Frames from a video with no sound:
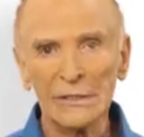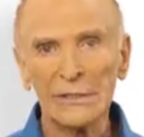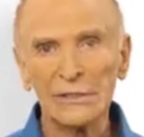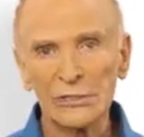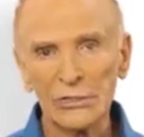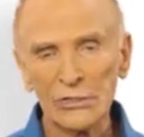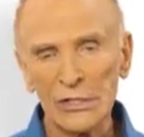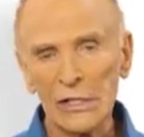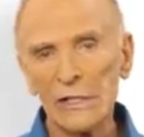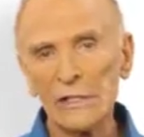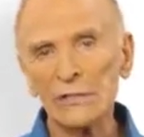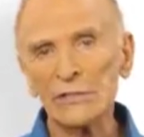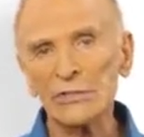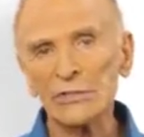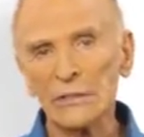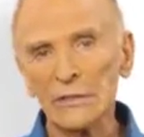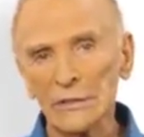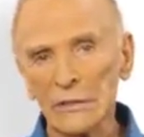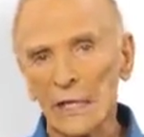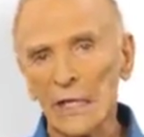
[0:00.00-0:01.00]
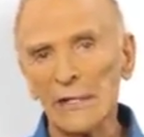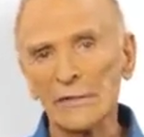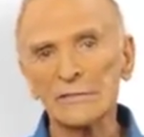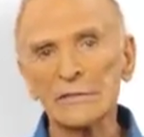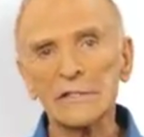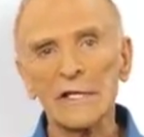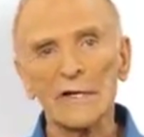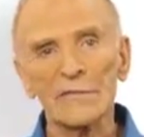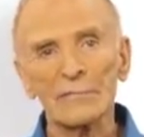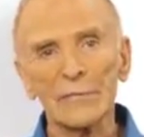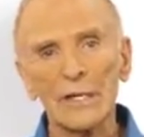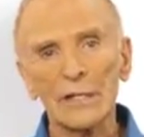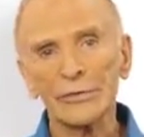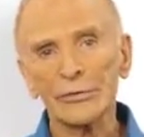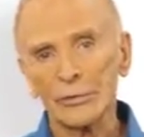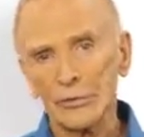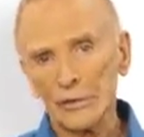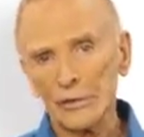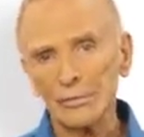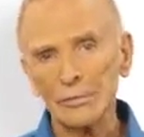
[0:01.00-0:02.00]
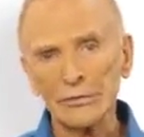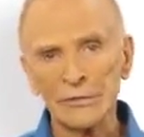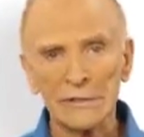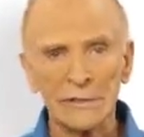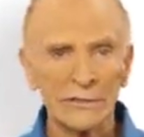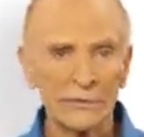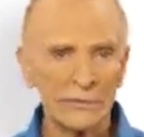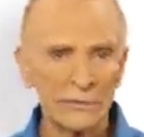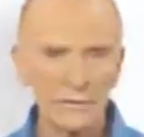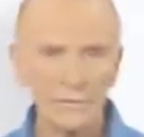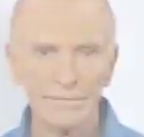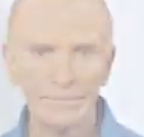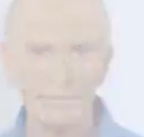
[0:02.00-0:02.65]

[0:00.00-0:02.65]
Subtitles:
that changed the lives of my 30%ers.